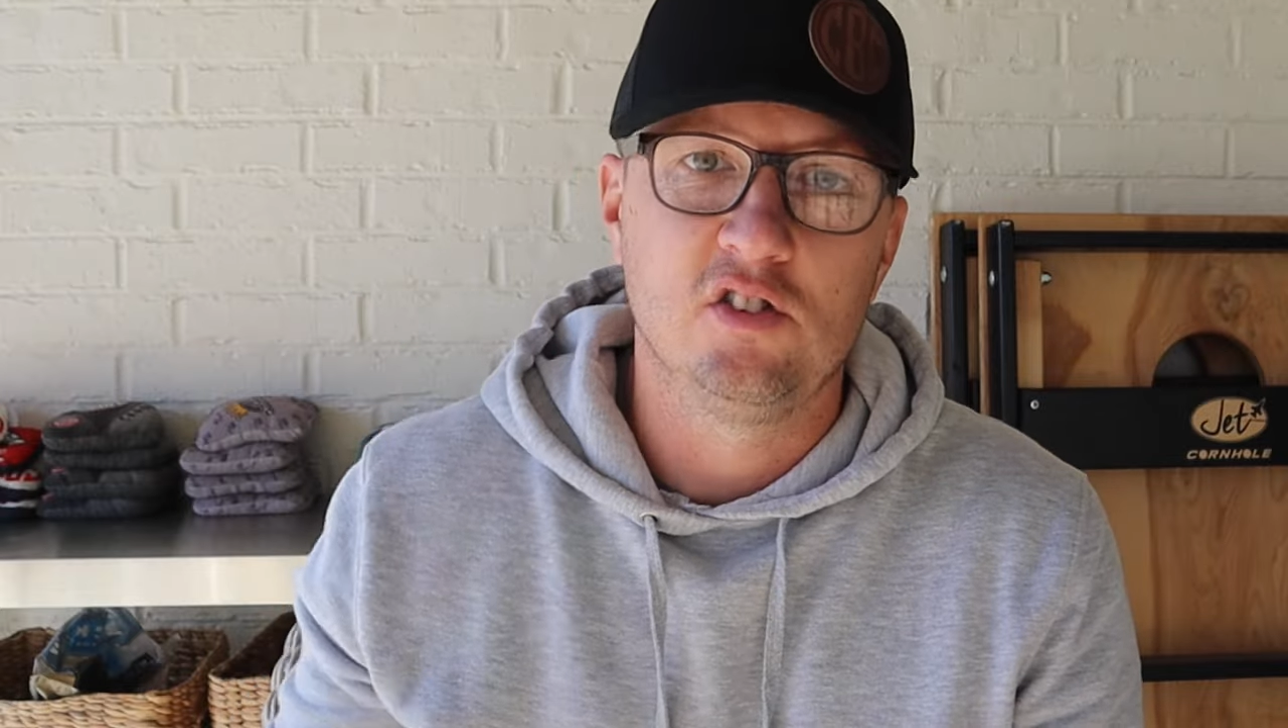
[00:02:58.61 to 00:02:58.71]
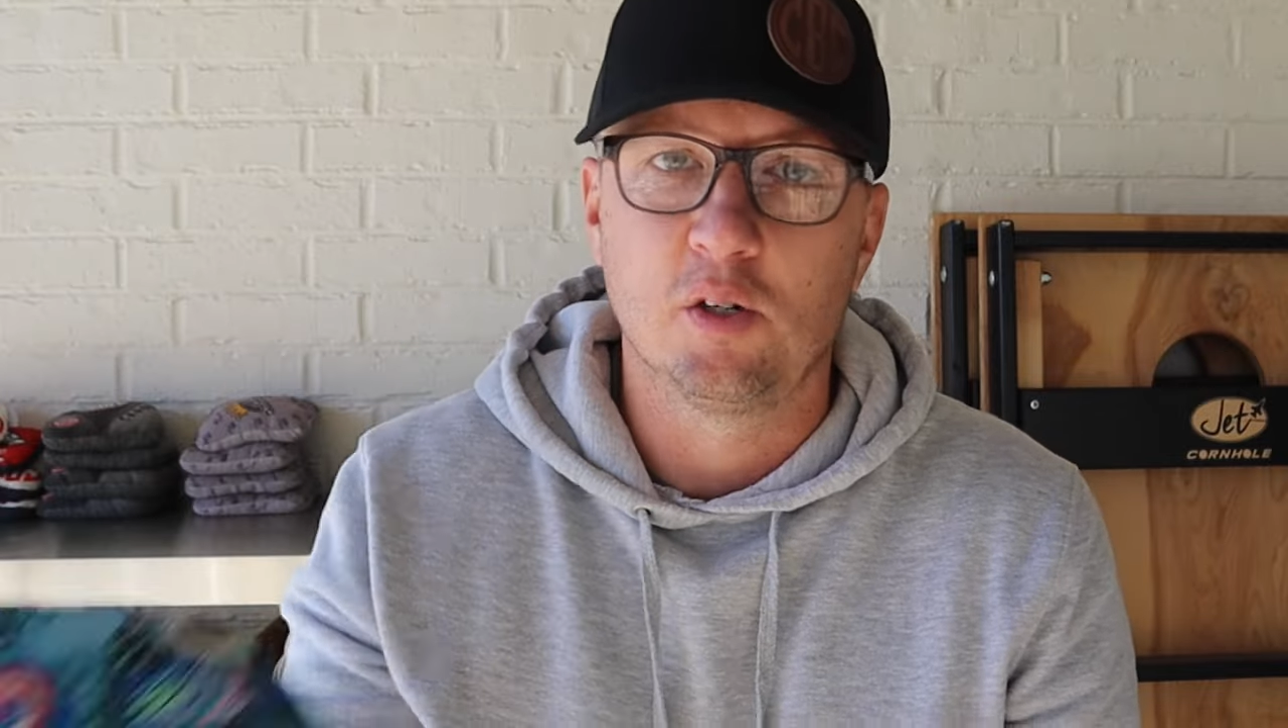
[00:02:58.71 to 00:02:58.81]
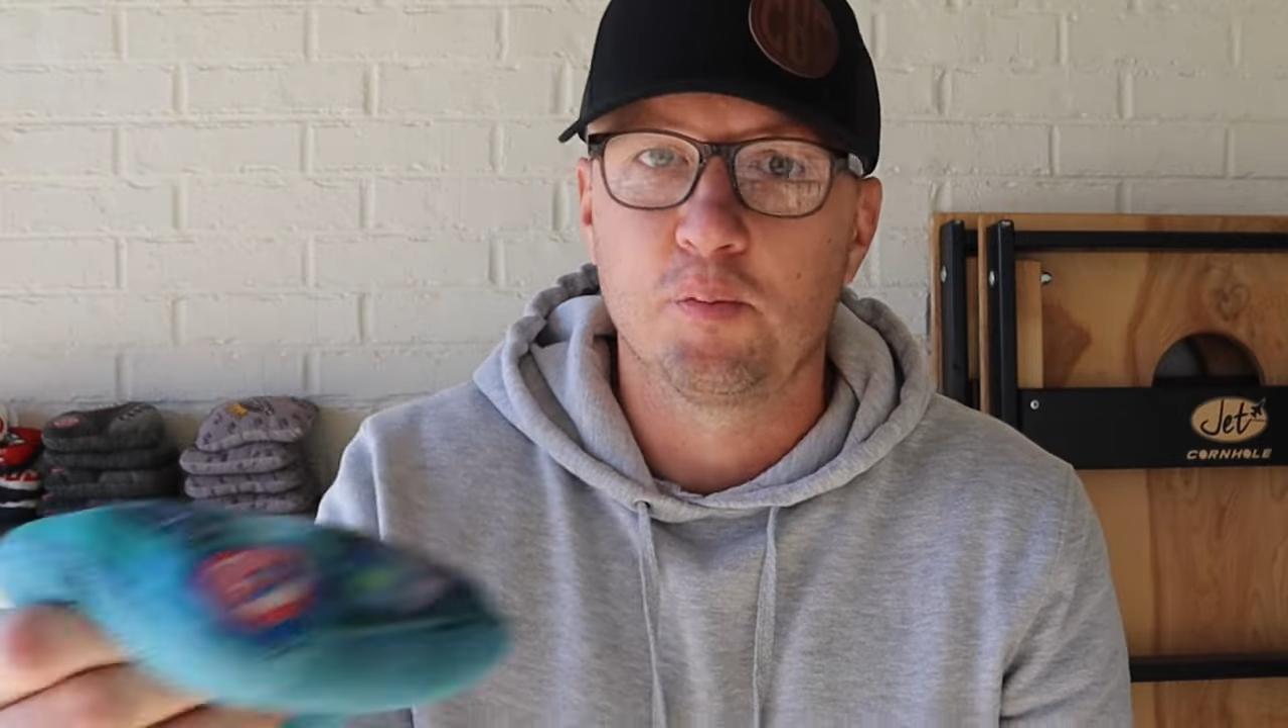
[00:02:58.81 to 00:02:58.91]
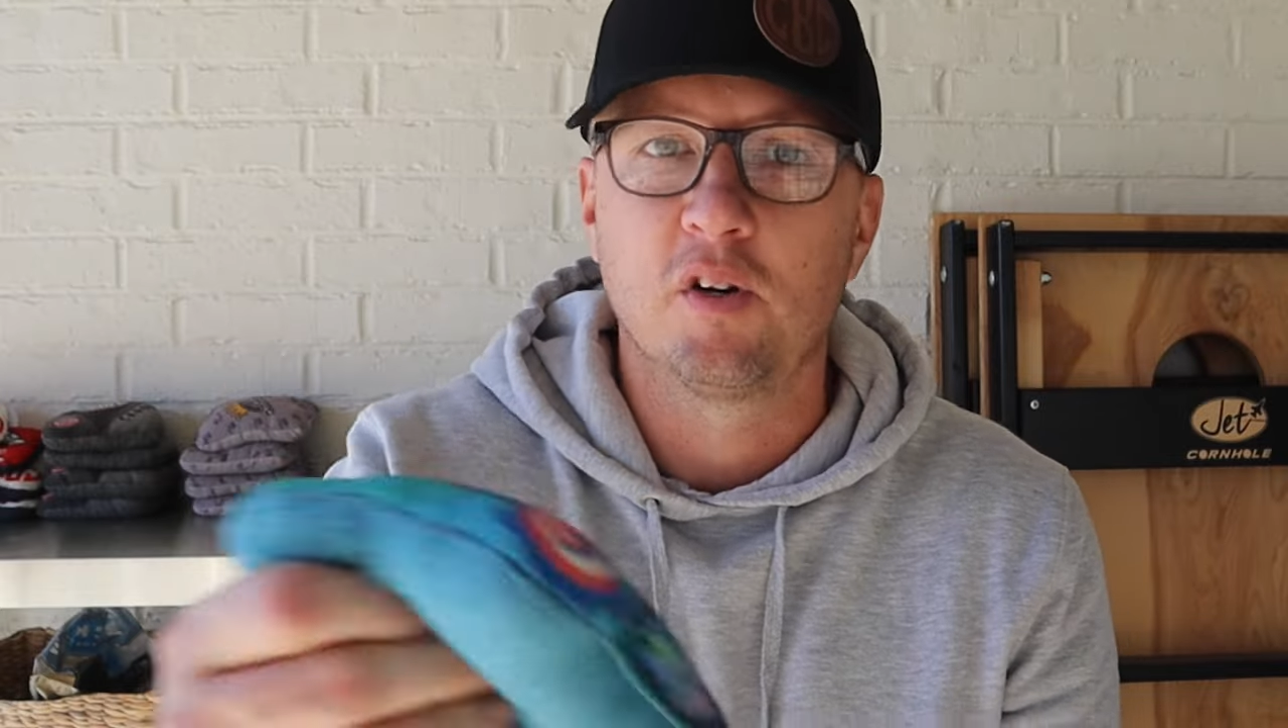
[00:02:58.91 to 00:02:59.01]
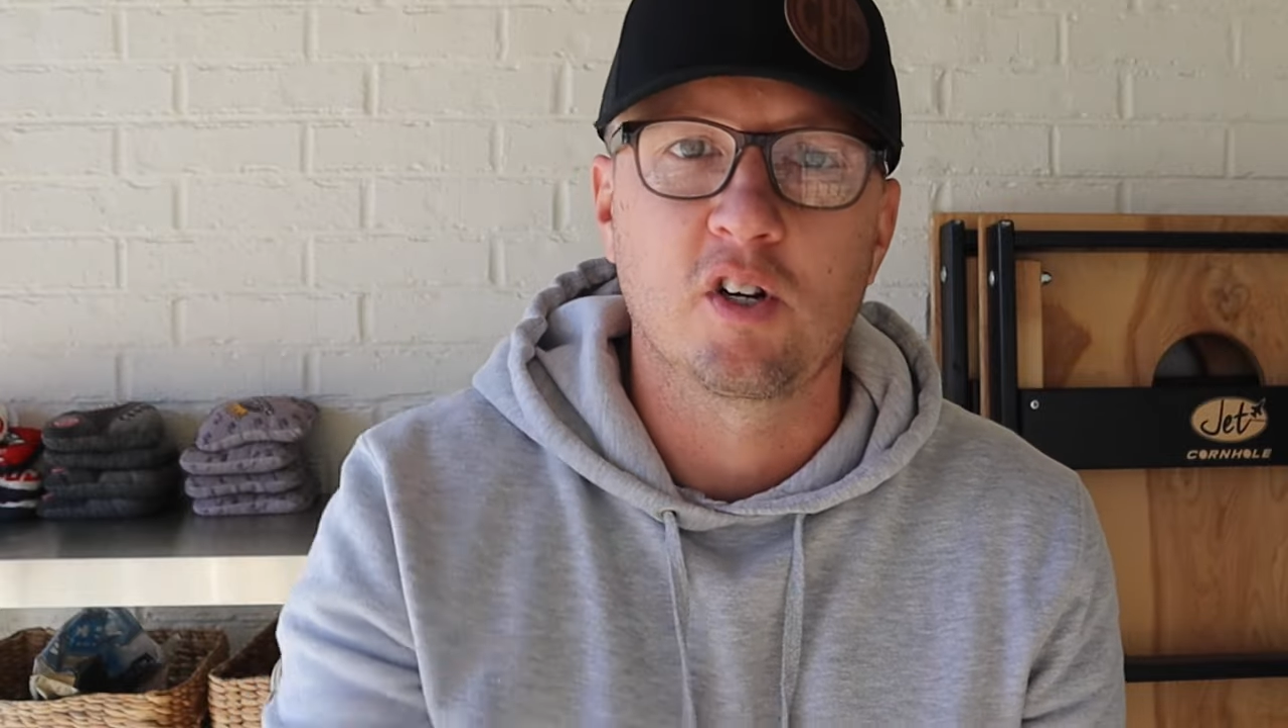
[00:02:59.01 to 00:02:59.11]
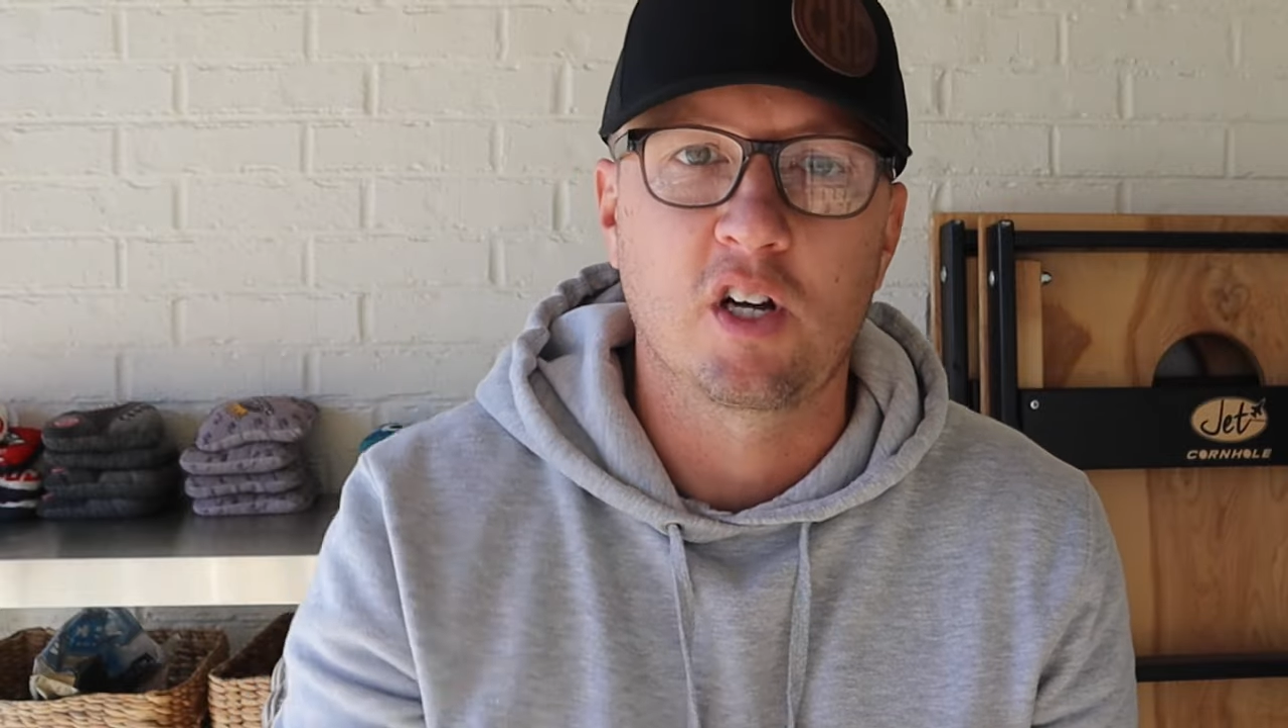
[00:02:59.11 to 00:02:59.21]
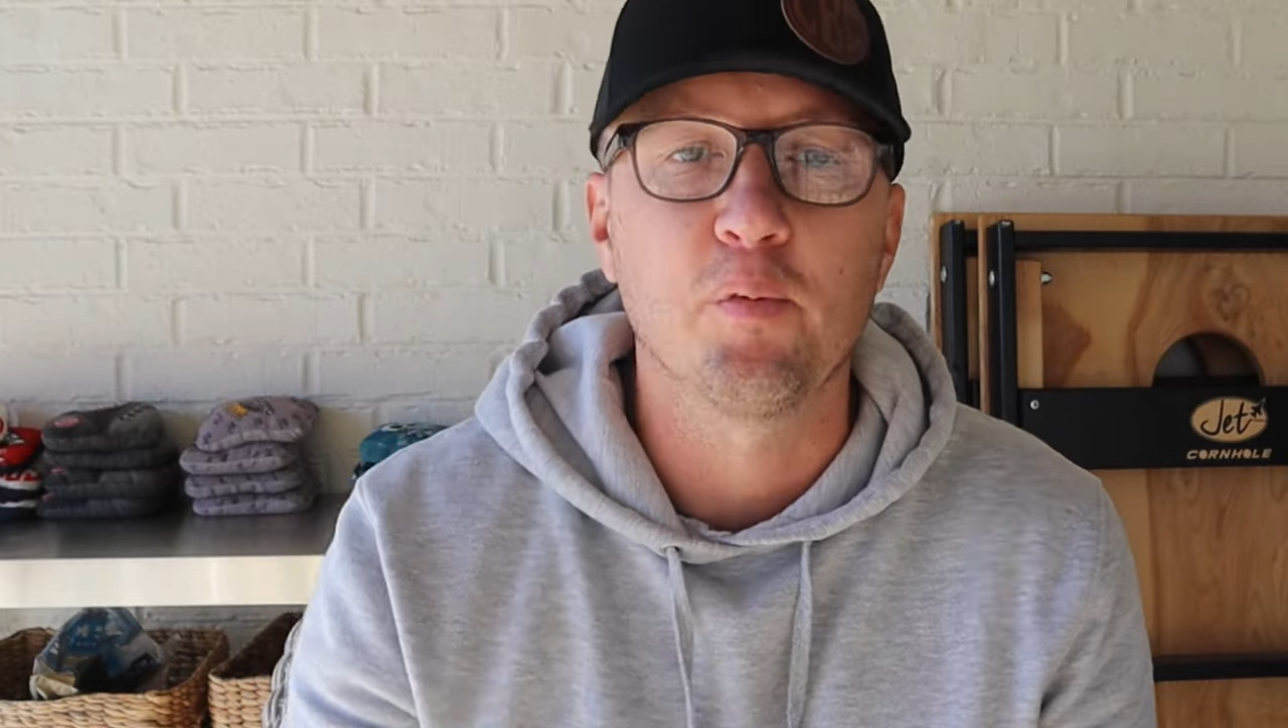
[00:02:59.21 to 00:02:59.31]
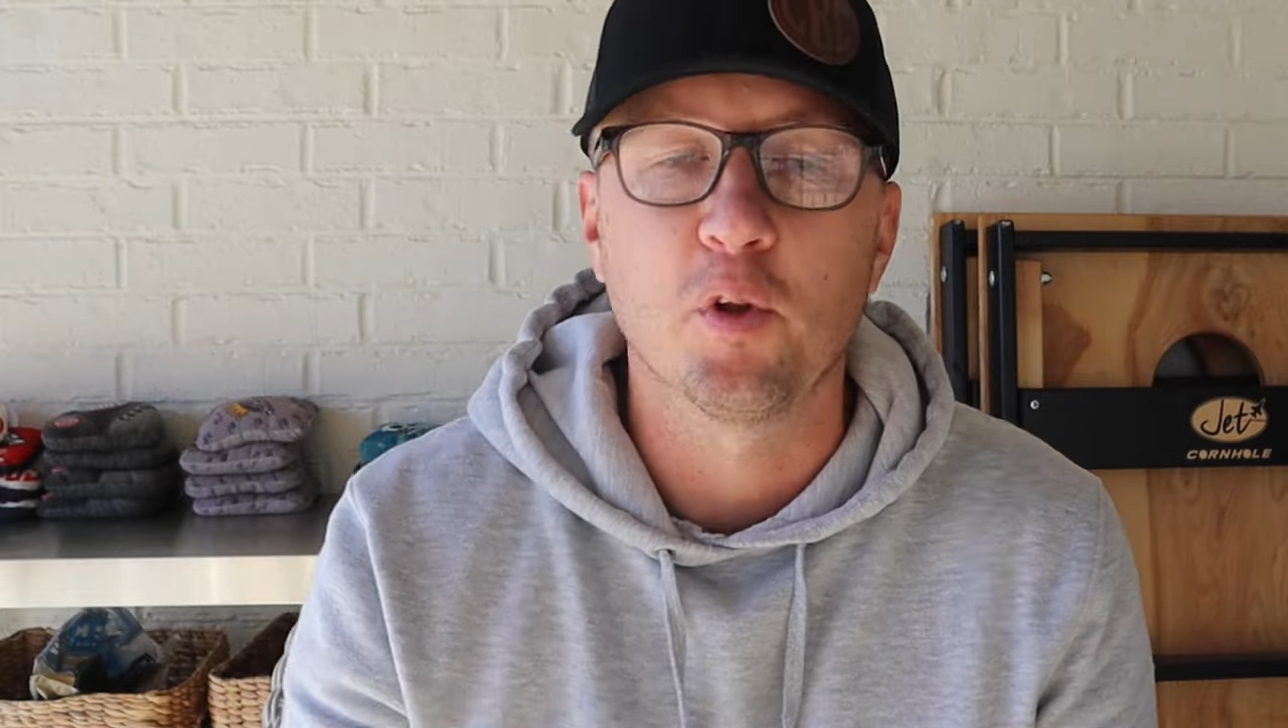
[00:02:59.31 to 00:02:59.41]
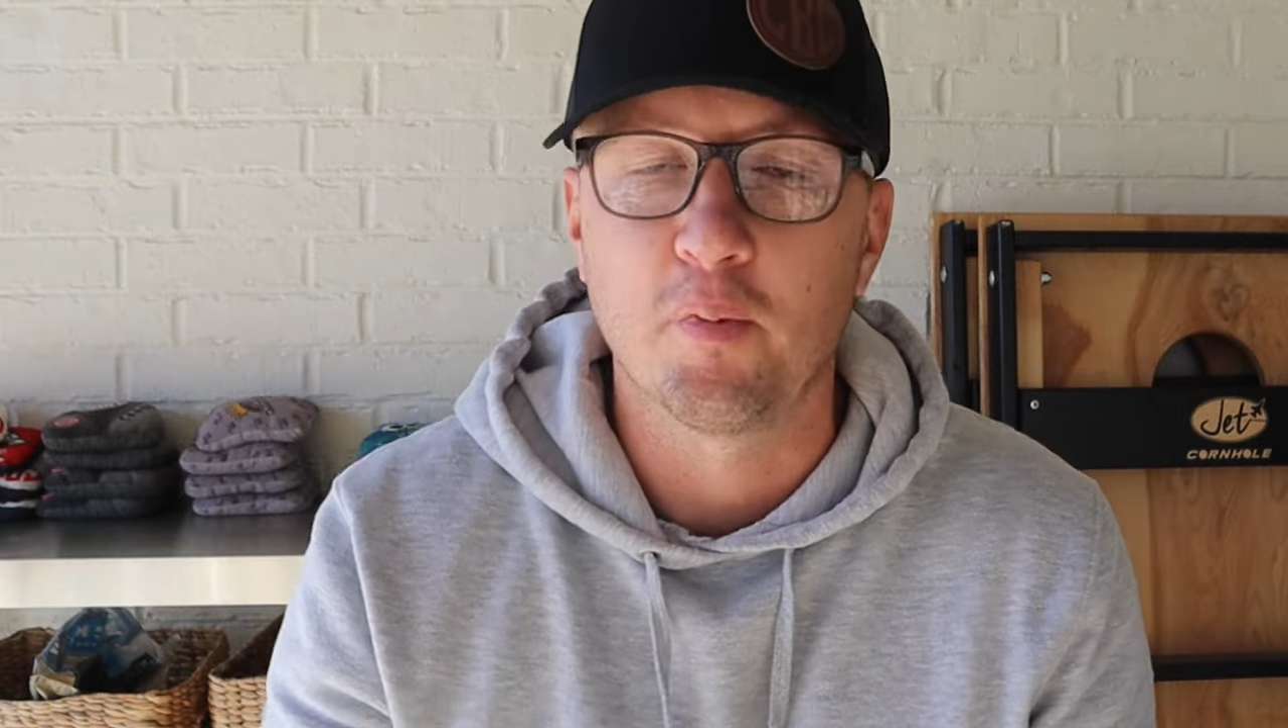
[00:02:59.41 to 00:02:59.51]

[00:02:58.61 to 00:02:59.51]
jump over a couple